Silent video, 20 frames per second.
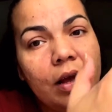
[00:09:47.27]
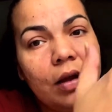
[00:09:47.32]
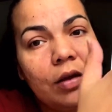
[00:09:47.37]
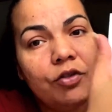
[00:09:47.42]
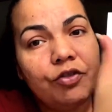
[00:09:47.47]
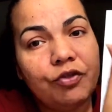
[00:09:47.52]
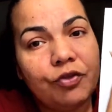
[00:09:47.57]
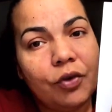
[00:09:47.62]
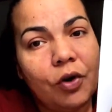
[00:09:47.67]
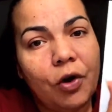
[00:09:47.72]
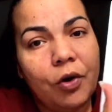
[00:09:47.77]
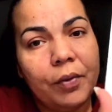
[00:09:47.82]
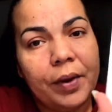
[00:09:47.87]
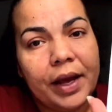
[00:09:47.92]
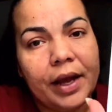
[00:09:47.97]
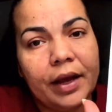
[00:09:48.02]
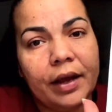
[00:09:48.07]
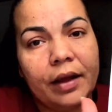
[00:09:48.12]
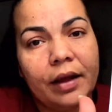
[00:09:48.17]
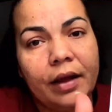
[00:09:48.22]

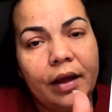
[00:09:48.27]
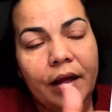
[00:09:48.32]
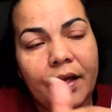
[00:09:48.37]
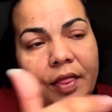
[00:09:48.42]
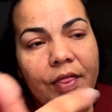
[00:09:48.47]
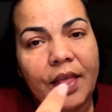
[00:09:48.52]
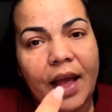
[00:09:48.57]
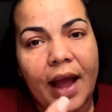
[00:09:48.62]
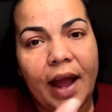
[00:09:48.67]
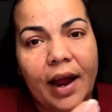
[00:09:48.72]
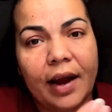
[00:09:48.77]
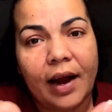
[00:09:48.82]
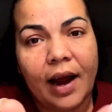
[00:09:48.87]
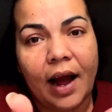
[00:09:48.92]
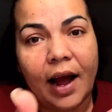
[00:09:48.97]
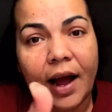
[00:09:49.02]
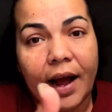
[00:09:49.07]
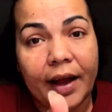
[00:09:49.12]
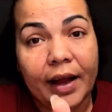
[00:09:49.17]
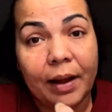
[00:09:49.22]
drawing that
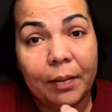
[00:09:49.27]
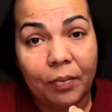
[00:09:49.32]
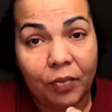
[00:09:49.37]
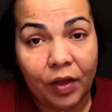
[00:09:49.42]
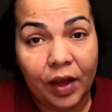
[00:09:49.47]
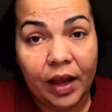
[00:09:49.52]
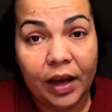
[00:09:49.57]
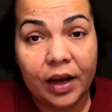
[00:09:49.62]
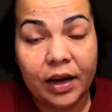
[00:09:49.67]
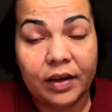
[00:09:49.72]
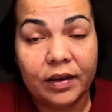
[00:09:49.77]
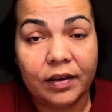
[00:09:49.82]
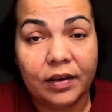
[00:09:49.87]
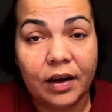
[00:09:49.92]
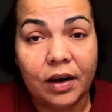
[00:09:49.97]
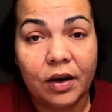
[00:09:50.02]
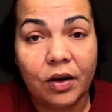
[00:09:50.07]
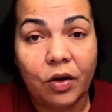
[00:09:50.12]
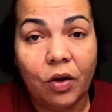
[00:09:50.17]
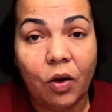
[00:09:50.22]
I am thinking is
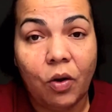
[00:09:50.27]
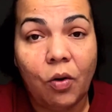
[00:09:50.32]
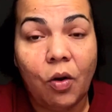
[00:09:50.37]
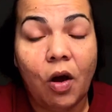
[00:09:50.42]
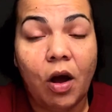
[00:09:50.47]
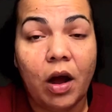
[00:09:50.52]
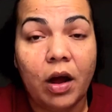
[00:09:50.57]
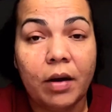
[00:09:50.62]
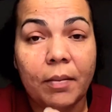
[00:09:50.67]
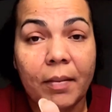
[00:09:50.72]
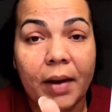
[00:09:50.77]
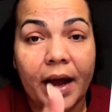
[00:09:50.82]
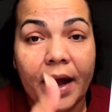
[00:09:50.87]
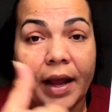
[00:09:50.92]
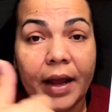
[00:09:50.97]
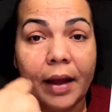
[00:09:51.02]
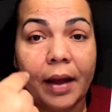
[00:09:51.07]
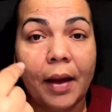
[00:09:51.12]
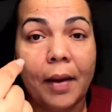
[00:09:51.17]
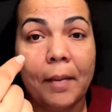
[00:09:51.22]
gonna go on
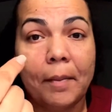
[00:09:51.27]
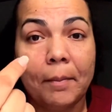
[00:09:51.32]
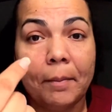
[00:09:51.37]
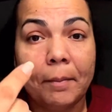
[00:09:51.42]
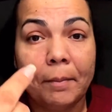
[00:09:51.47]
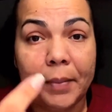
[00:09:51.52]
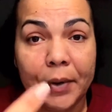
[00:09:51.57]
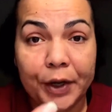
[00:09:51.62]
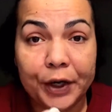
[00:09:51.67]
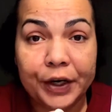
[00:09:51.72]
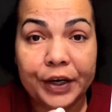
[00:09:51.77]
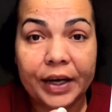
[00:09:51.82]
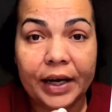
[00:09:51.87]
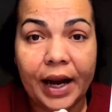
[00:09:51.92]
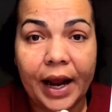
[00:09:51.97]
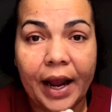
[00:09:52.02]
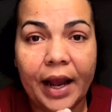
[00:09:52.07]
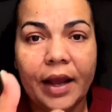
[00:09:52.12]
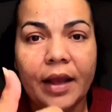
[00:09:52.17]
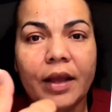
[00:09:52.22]
my
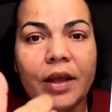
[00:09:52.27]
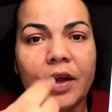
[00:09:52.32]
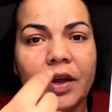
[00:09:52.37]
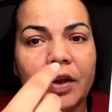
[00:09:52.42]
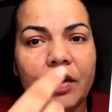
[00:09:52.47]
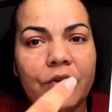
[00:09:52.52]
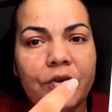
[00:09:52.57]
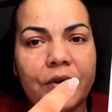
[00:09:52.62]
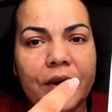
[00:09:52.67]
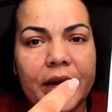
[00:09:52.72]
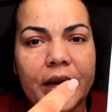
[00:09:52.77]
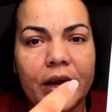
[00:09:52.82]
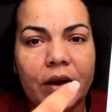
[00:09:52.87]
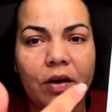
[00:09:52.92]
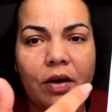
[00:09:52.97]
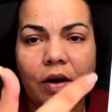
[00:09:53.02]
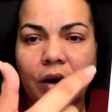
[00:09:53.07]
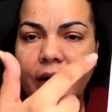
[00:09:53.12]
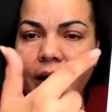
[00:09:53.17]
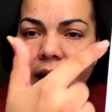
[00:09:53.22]
birthday greeting
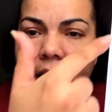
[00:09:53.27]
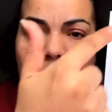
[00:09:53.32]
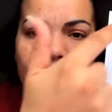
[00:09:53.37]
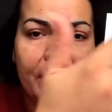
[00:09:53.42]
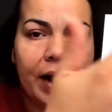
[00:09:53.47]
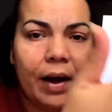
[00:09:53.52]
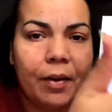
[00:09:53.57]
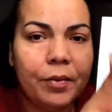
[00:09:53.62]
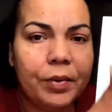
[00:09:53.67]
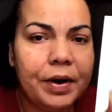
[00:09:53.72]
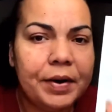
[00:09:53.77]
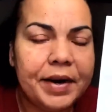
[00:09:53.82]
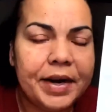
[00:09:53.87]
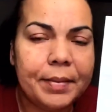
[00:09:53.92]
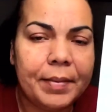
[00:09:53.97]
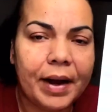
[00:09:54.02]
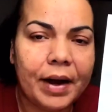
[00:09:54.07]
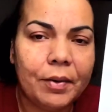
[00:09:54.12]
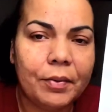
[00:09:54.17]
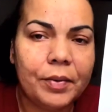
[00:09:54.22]
card. I'm not worried
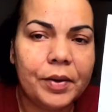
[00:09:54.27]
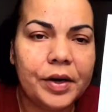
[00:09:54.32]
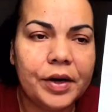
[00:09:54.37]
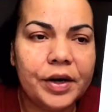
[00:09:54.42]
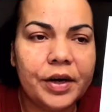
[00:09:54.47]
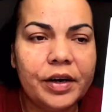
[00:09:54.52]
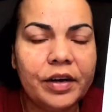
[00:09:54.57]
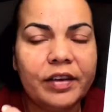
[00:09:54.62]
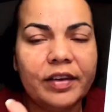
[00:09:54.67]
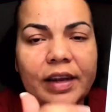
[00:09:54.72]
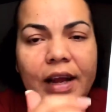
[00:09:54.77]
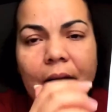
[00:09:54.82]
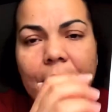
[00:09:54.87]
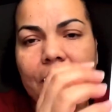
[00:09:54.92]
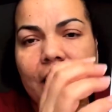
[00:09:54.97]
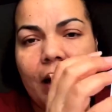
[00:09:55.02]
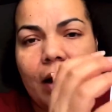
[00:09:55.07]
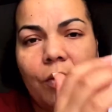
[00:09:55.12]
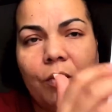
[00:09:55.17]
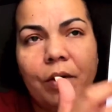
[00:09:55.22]
about words. I'm
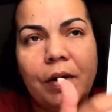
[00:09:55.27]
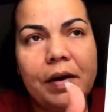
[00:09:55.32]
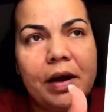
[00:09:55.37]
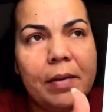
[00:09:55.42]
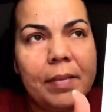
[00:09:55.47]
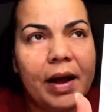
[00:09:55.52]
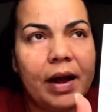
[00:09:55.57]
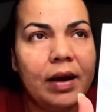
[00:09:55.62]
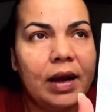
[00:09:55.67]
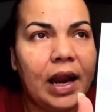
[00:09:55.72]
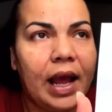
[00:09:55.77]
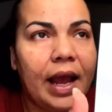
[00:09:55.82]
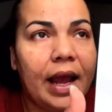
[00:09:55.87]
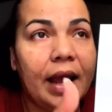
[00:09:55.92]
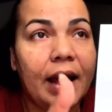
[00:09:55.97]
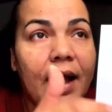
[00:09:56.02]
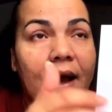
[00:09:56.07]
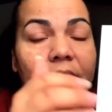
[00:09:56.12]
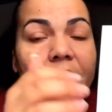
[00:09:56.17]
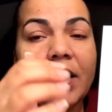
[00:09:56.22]
not worried about
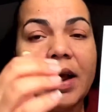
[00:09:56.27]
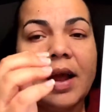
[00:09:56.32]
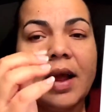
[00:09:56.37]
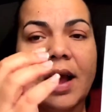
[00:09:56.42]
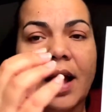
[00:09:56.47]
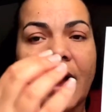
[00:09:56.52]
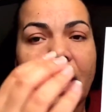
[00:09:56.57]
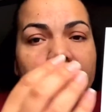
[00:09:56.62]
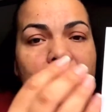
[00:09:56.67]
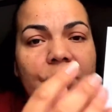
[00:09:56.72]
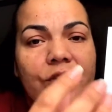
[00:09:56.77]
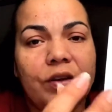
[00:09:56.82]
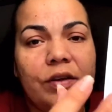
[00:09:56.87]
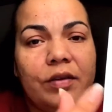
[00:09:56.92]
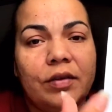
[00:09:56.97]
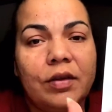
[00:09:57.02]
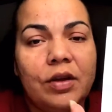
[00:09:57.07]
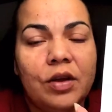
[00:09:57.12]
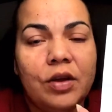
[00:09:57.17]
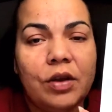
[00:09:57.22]
layout. I'm
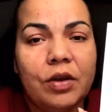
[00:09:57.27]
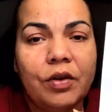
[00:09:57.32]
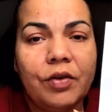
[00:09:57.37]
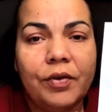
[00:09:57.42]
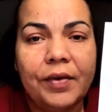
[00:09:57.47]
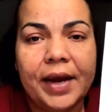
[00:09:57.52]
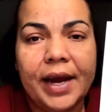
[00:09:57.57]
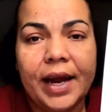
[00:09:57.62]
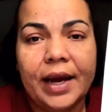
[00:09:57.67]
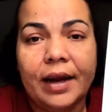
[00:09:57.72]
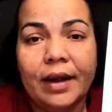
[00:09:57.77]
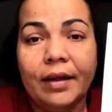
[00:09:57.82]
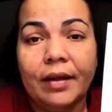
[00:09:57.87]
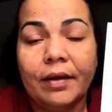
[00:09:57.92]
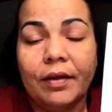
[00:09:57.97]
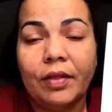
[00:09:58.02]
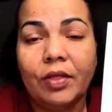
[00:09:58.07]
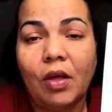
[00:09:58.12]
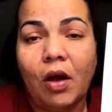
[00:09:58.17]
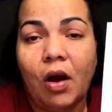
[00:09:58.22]
just creating
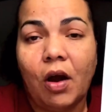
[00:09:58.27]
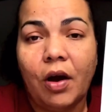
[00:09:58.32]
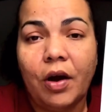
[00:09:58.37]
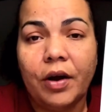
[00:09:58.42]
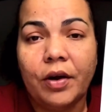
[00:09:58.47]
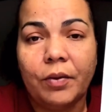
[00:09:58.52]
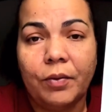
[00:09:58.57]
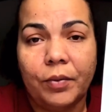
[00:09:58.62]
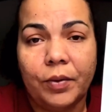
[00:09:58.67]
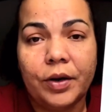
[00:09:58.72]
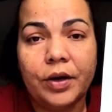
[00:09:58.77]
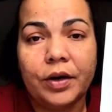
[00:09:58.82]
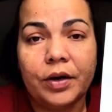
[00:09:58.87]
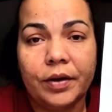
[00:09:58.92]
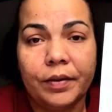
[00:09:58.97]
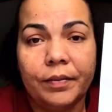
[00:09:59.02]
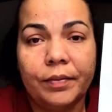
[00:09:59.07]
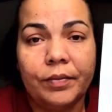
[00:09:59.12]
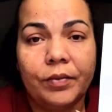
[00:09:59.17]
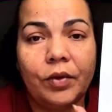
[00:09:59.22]
the artwork,
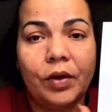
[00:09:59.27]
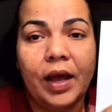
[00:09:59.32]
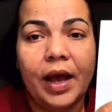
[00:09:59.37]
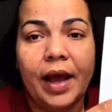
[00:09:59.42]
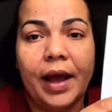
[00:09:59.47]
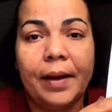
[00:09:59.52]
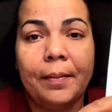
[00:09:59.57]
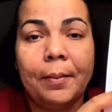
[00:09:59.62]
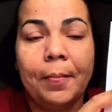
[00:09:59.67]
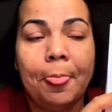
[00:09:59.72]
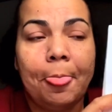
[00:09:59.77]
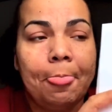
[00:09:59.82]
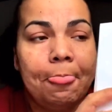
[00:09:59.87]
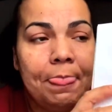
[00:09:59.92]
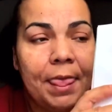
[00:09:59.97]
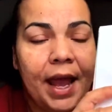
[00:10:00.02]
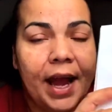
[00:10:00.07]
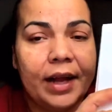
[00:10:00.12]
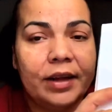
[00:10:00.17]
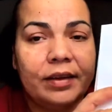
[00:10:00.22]
okay?
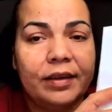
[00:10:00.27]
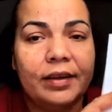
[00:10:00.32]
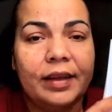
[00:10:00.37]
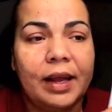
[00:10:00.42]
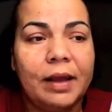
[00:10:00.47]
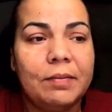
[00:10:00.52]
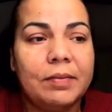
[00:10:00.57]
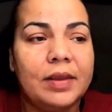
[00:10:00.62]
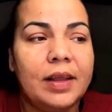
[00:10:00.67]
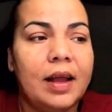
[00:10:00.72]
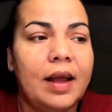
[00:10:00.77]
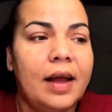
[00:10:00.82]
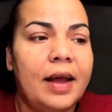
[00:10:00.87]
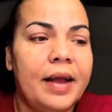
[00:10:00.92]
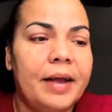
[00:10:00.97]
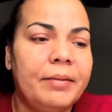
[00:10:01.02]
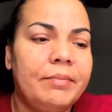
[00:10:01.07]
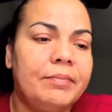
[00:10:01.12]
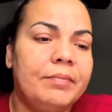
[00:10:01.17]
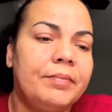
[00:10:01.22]
At the same
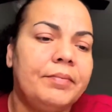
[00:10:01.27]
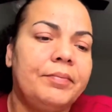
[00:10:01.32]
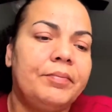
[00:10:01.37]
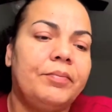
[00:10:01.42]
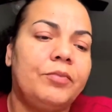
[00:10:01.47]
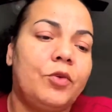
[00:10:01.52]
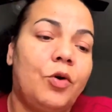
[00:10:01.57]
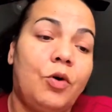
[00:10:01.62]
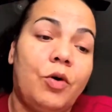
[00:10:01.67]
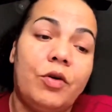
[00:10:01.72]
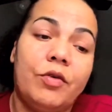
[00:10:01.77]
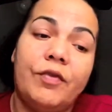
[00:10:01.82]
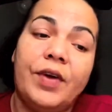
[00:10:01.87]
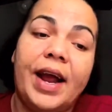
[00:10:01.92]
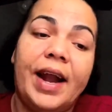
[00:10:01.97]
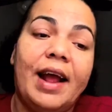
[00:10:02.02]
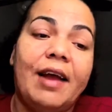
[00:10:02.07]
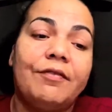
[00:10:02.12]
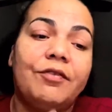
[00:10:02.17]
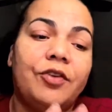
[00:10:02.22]
time, or
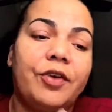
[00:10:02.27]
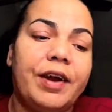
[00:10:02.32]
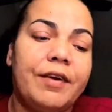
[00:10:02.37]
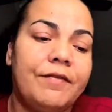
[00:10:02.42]
right after I